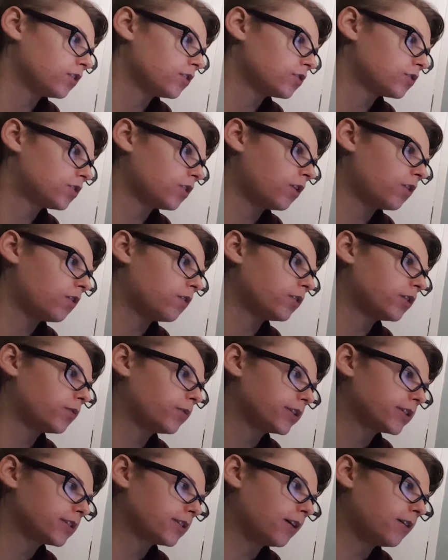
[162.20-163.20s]
So the
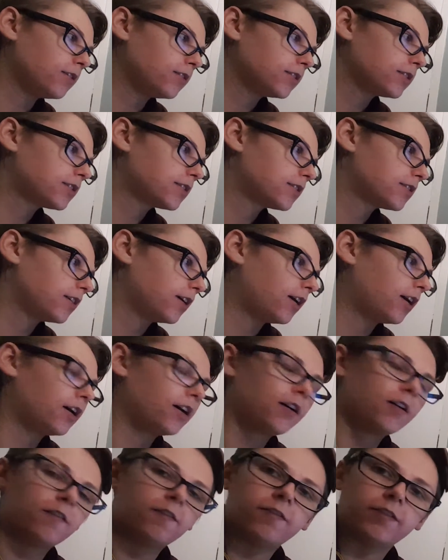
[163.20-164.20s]
results
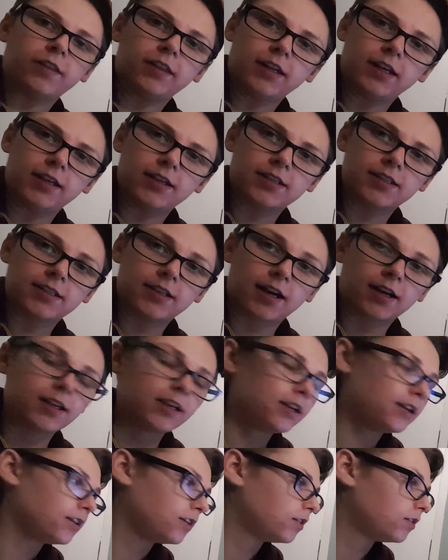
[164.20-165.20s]
of the
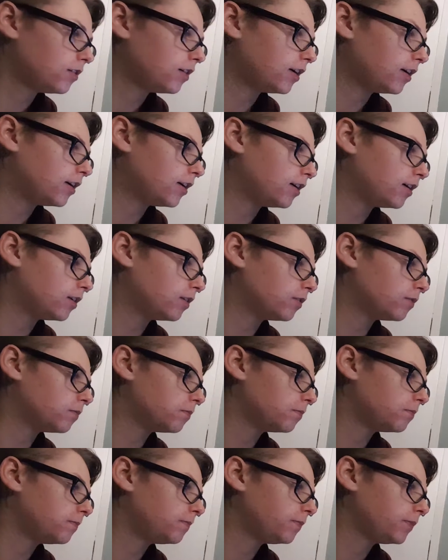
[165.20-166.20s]
study
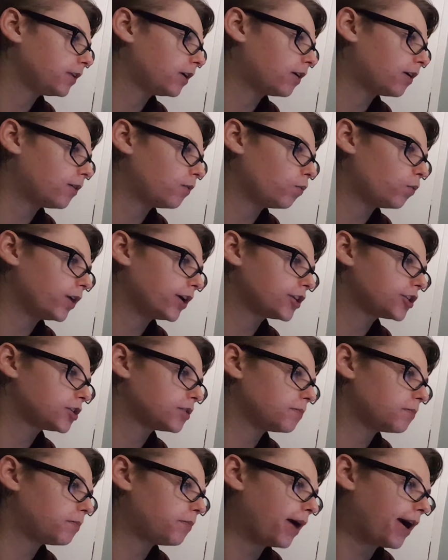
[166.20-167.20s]
on which
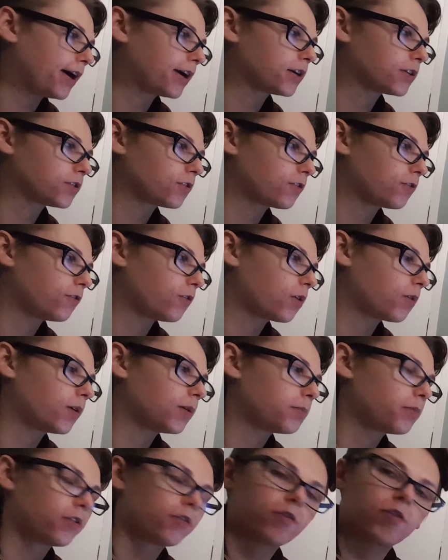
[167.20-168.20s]
backs or
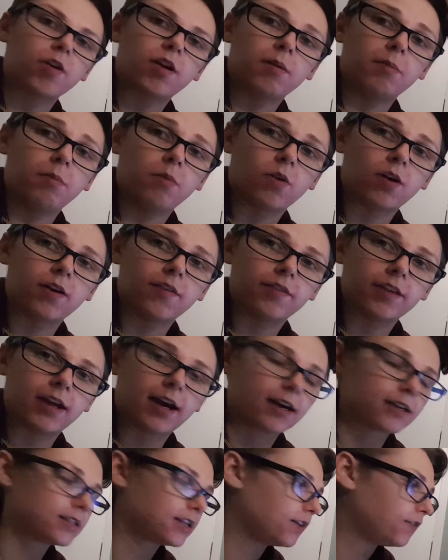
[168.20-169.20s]
forward performed more of the
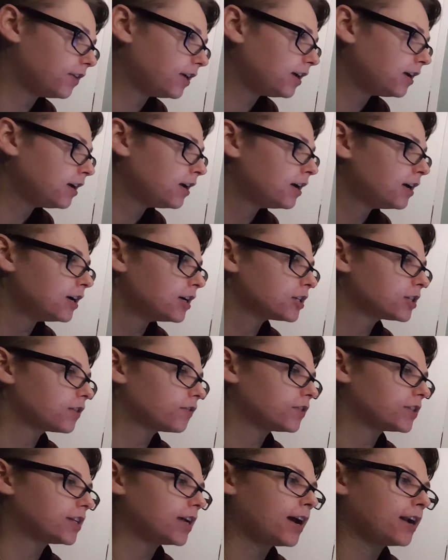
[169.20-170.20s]
activity. So
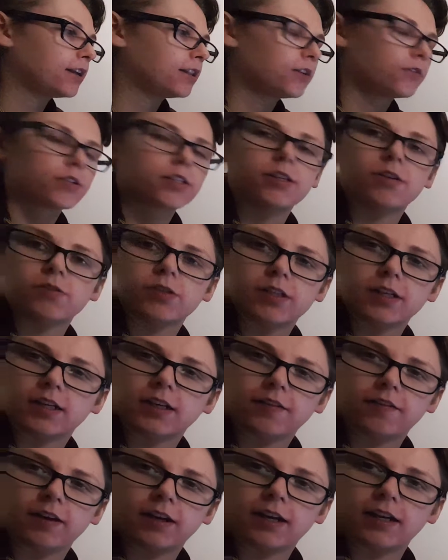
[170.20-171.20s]
for standing, there was no
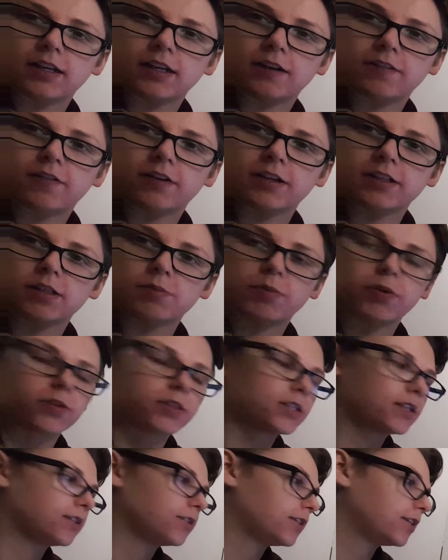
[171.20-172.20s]
significant difference, both
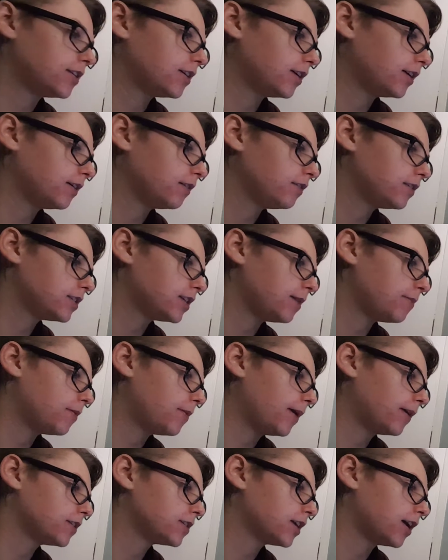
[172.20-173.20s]
stood the same
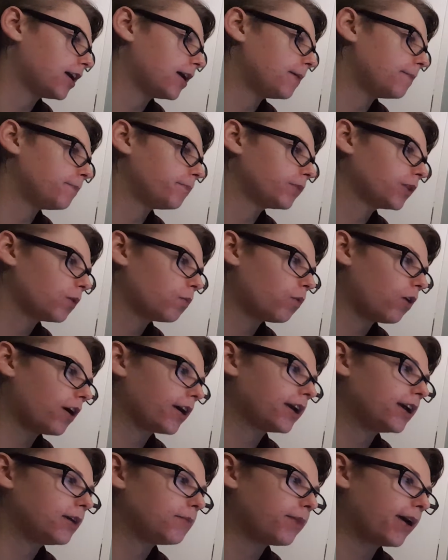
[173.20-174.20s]
amount of time.
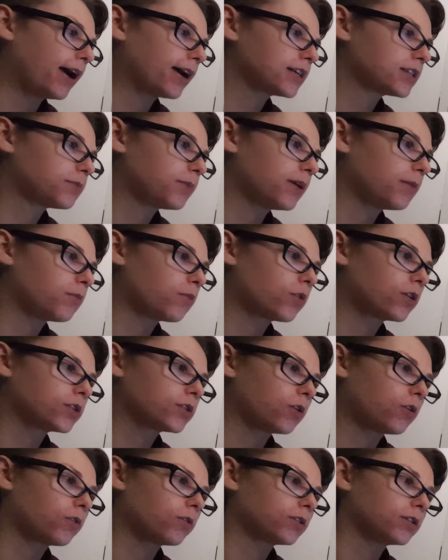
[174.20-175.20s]
Walking, back spent more
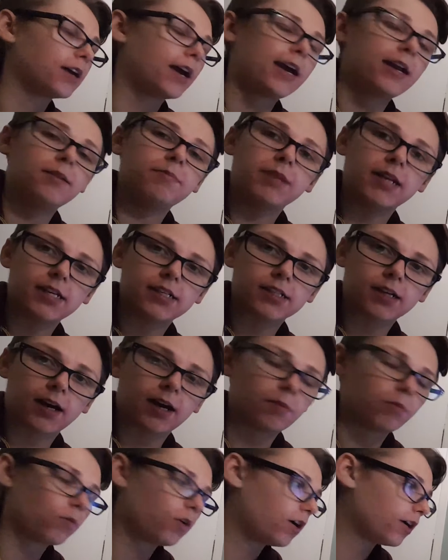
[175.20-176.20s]
total and mean
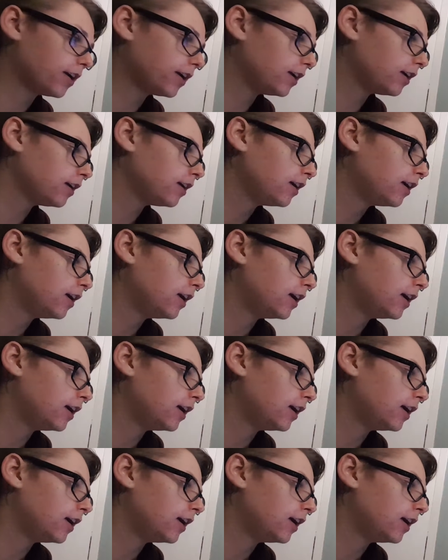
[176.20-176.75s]
time walking.